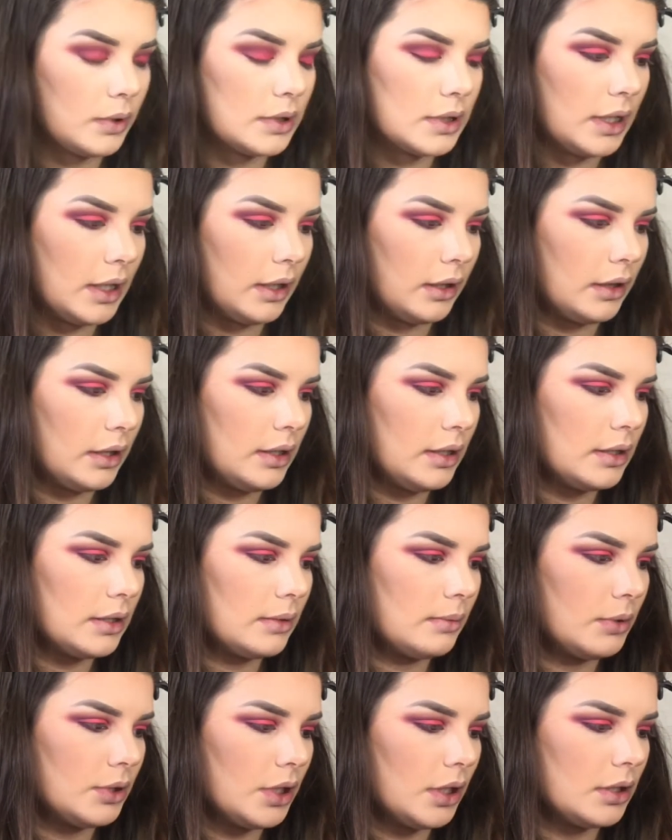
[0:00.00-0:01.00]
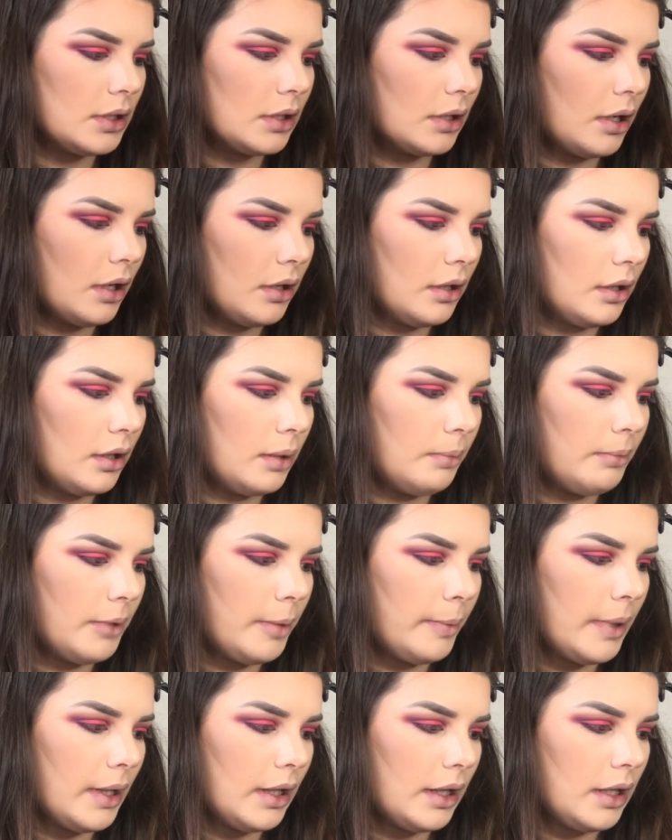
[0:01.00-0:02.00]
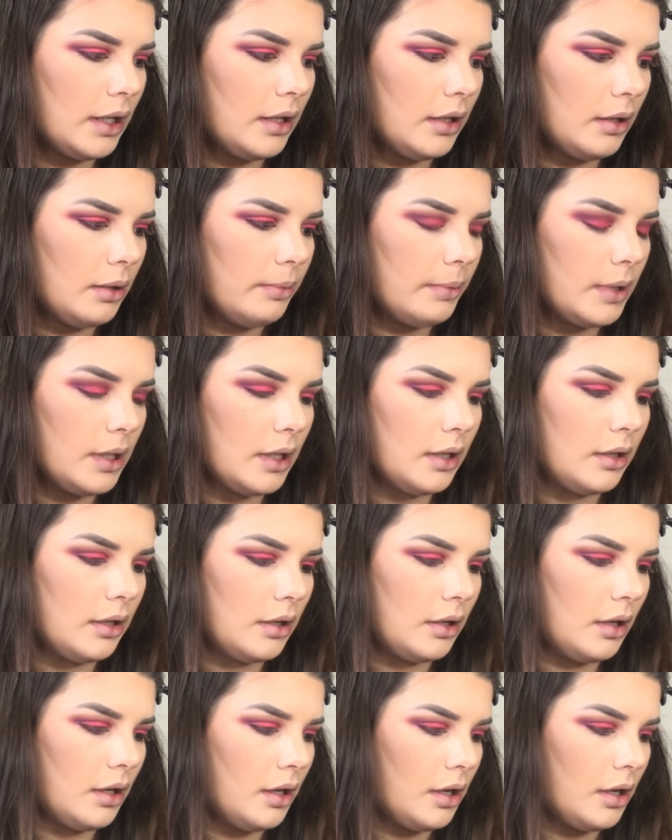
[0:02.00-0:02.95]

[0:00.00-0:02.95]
We're gonna take this magenta color and maybe a little bit.